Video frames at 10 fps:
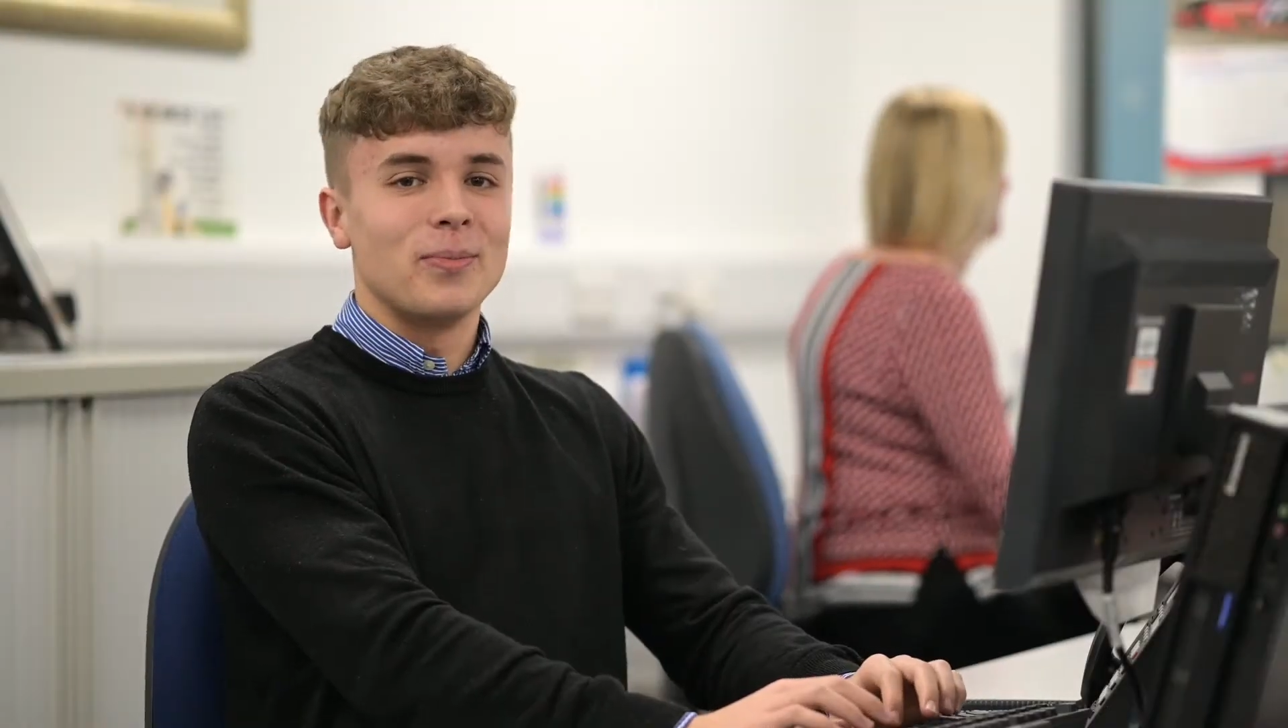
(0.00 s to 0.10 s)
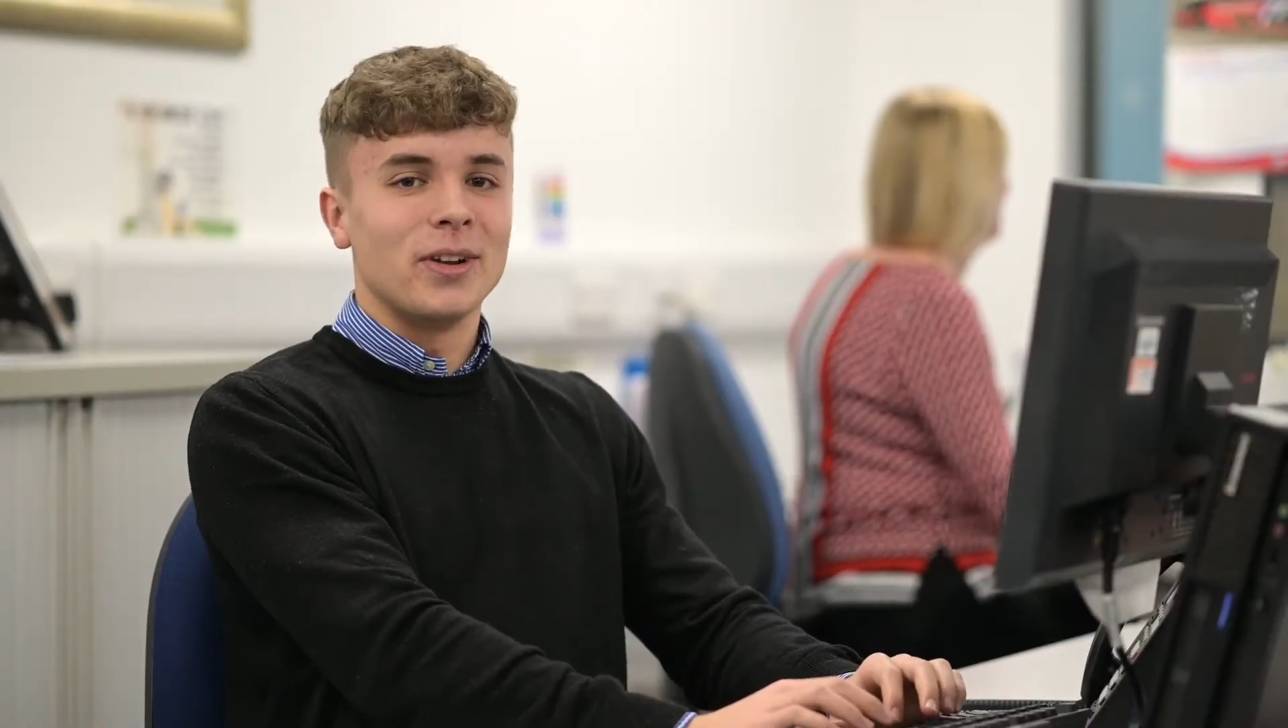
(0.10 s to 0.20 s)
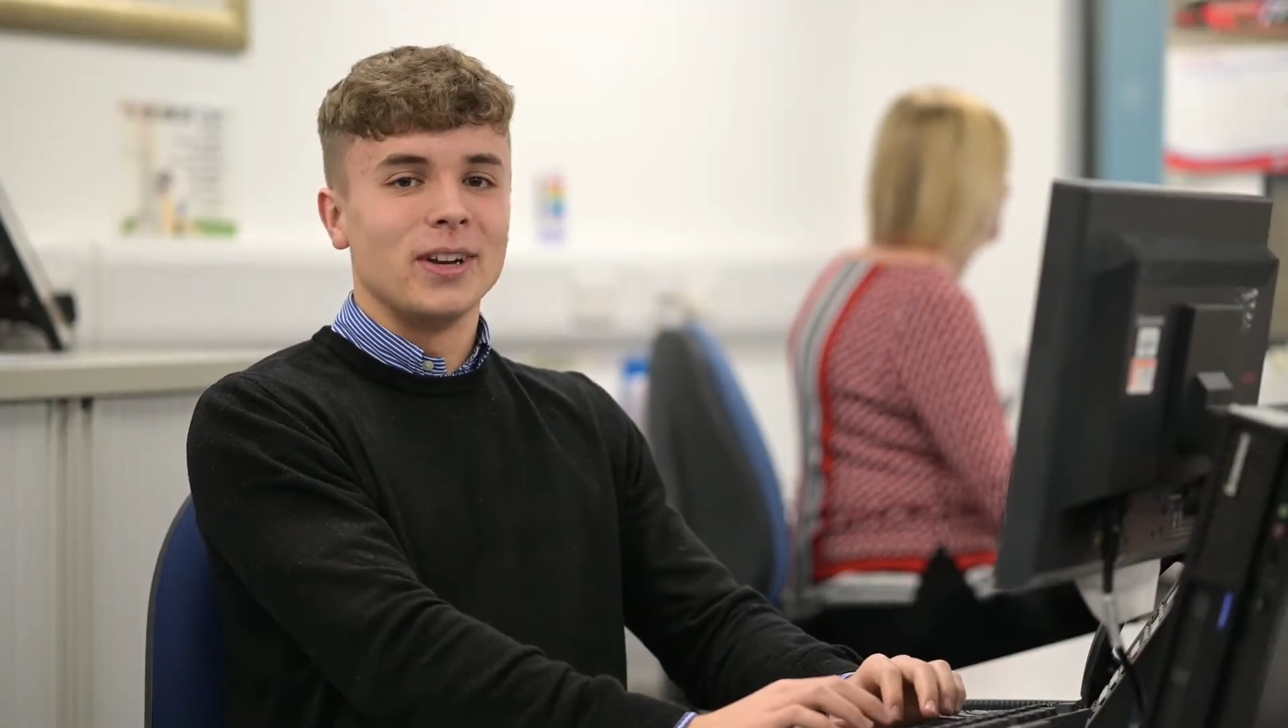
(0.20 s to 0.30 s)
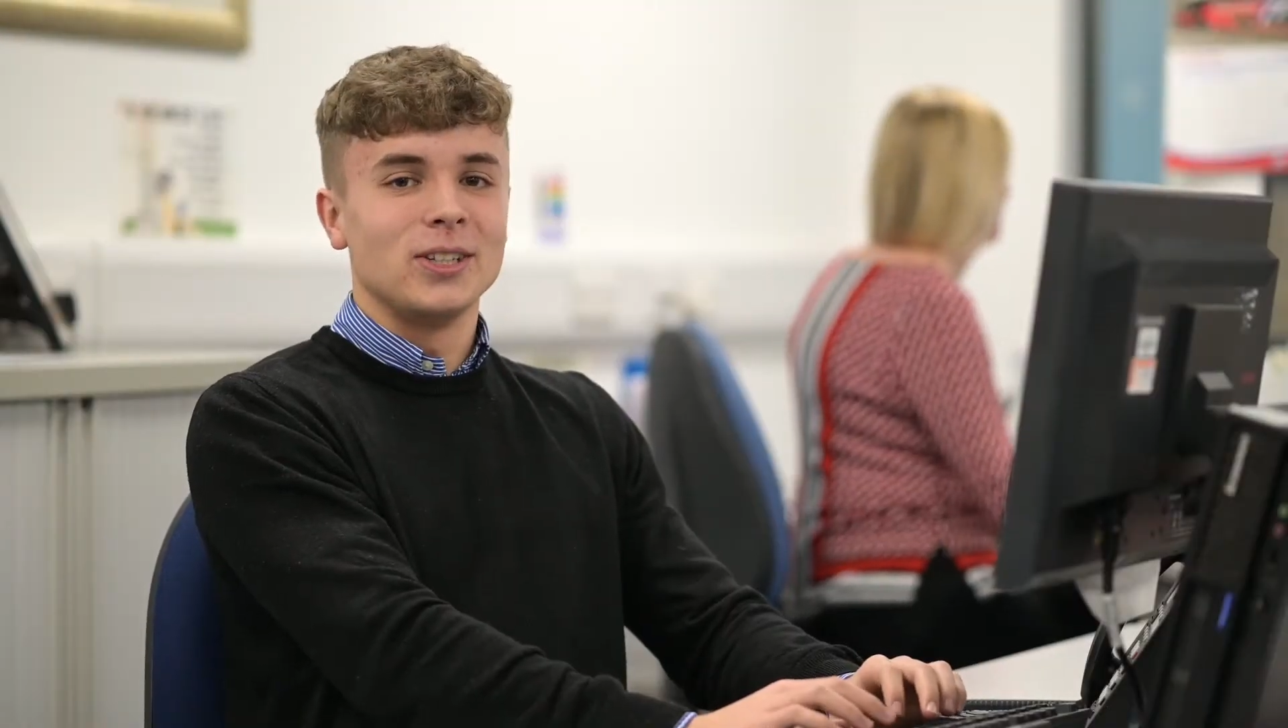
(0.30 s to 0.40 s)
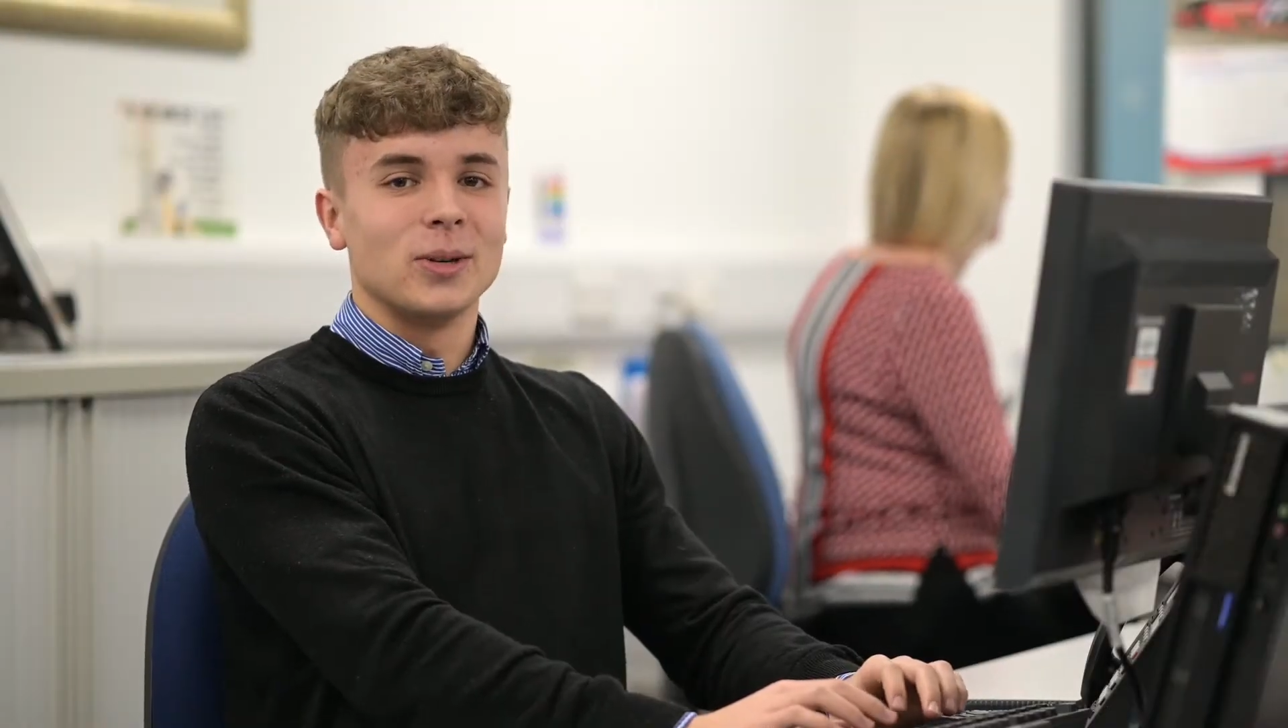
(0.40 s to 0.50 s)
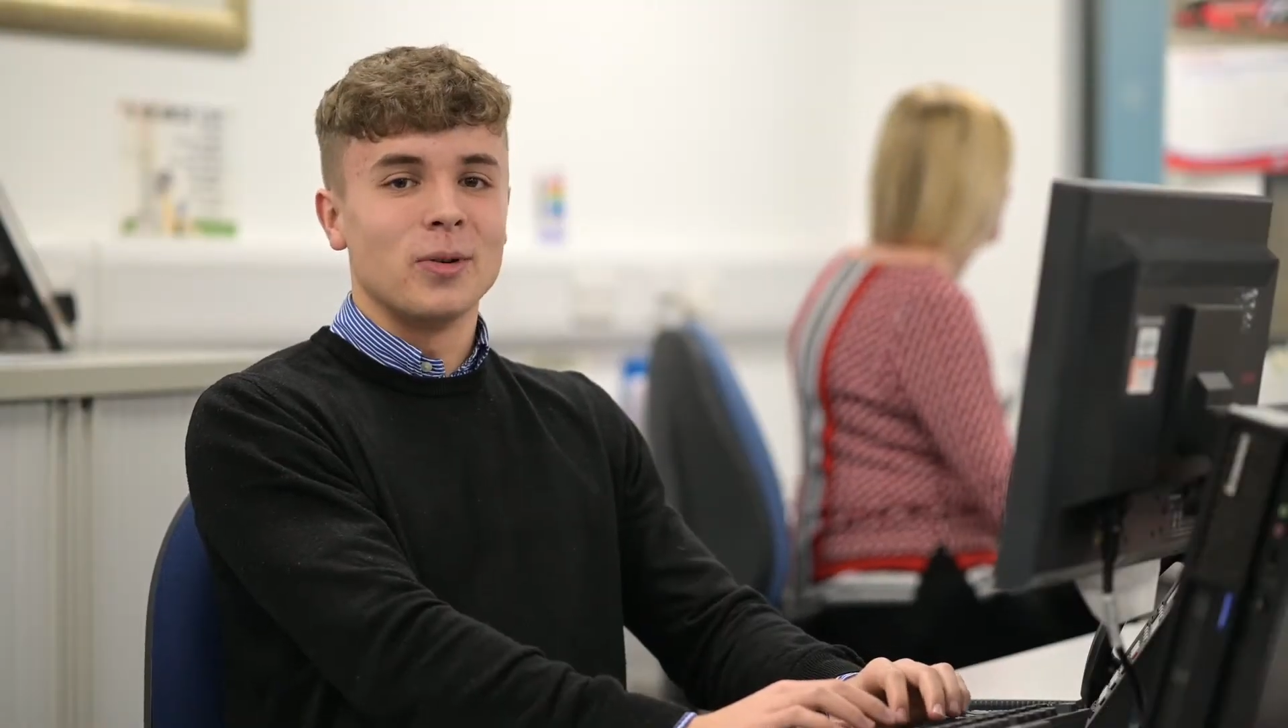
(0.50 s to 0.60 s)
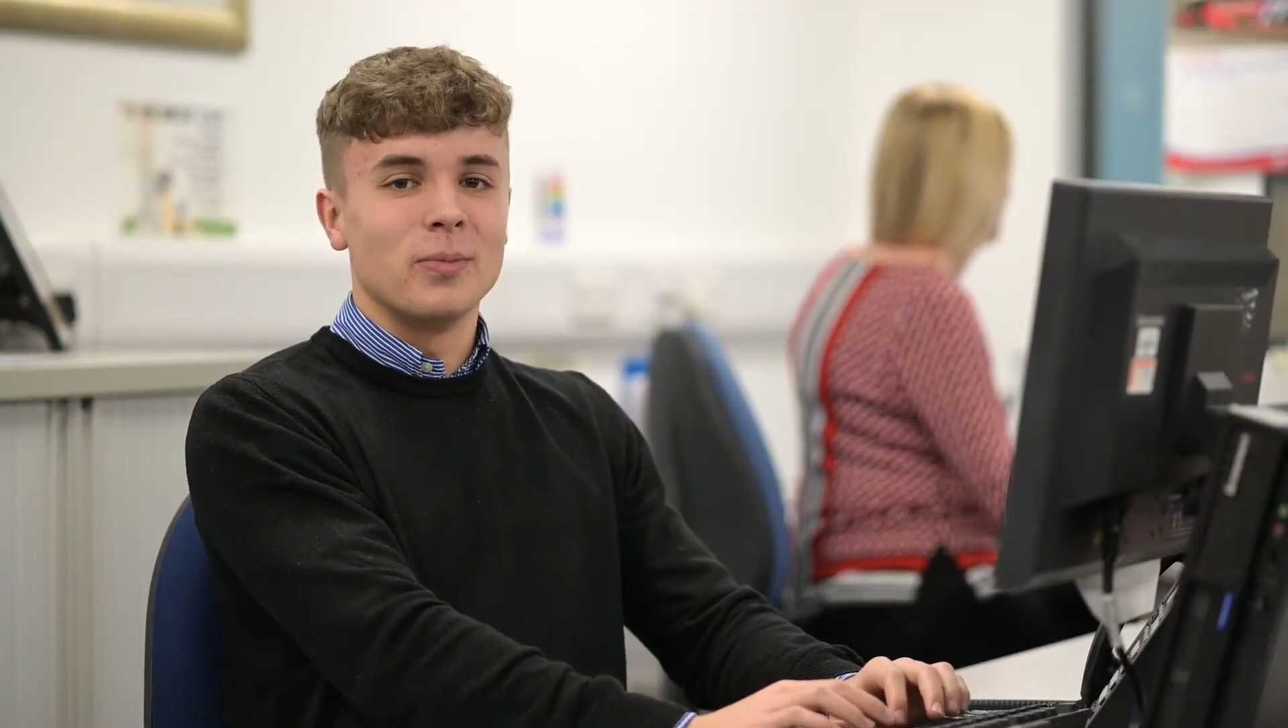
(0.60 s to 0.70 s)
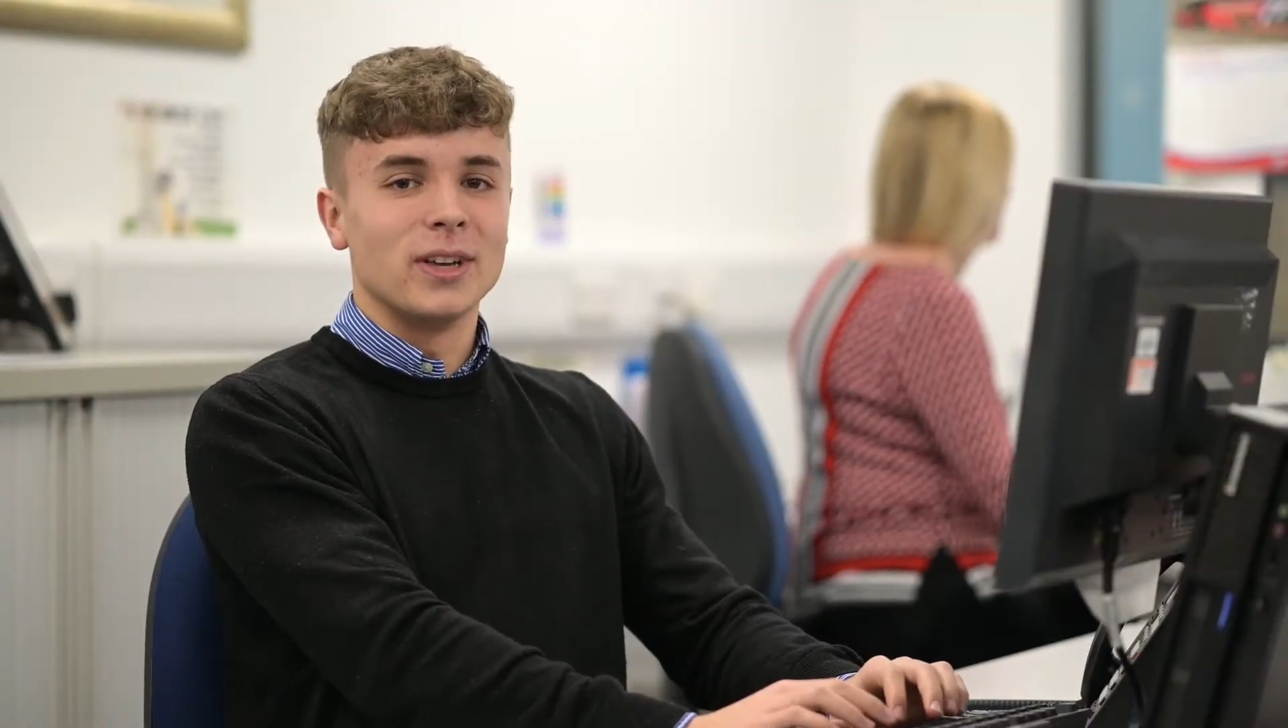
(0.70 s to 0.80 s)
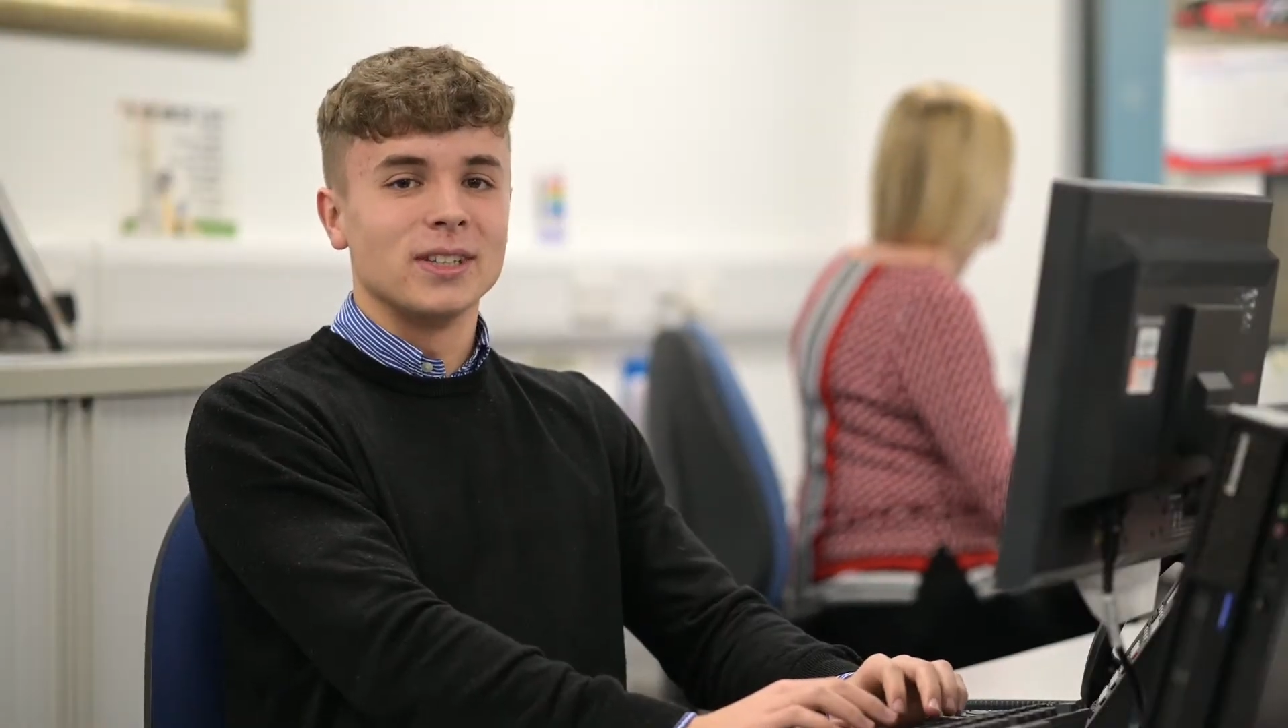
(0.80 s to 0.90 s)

apprenticeship in